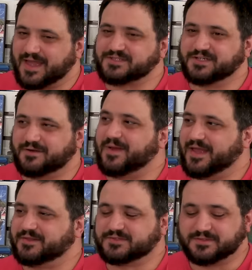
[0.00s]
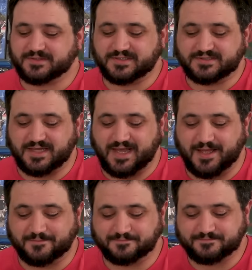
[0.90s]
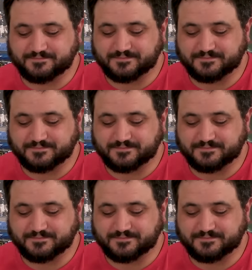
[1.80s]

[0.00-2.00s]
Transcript: I actually don't mind their stories. Yeah.